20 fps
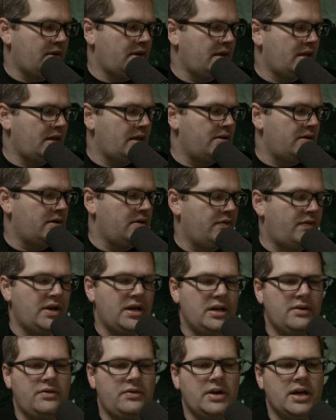I don't know if
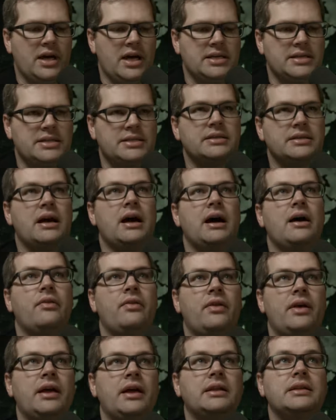any of you guys saw
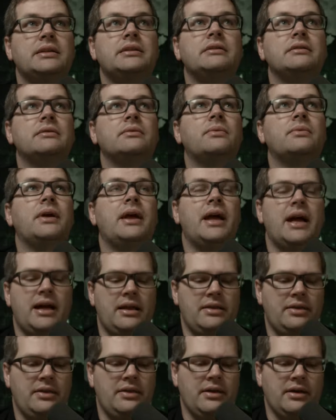that we
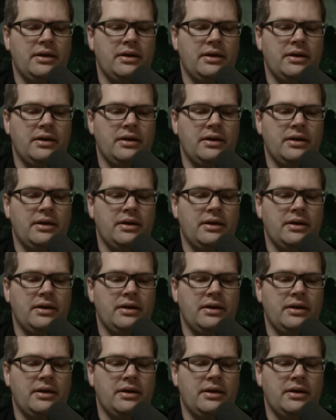had